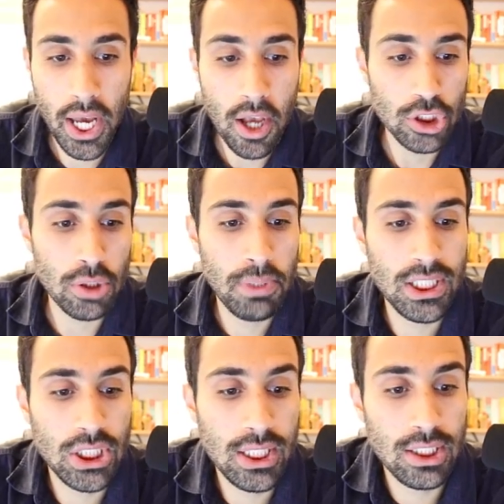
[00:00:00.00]
So based
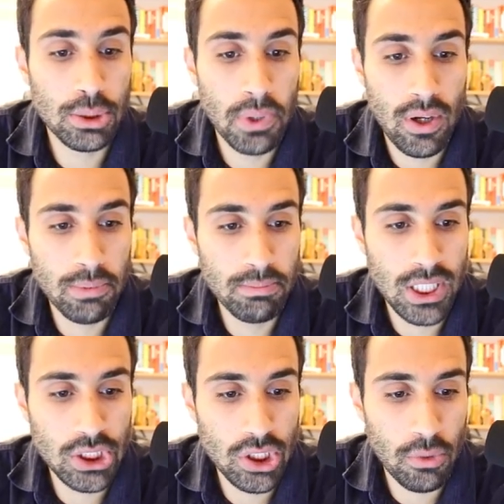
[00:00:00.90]
on this problem, let's
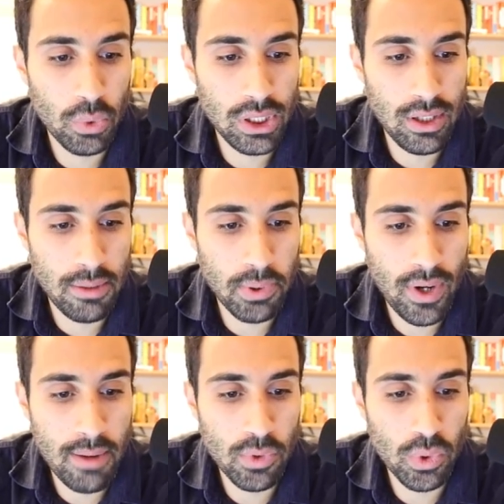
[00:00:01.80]
start with the
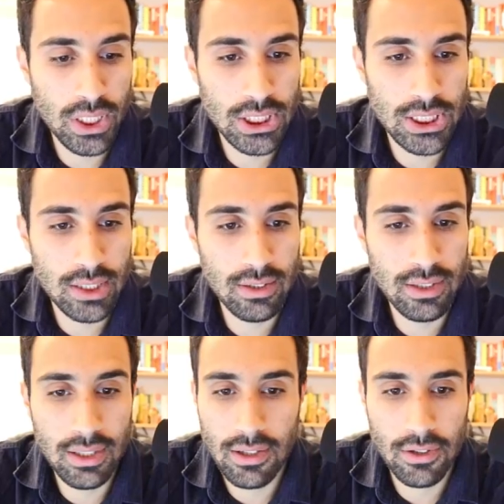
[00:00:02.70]
primary settling.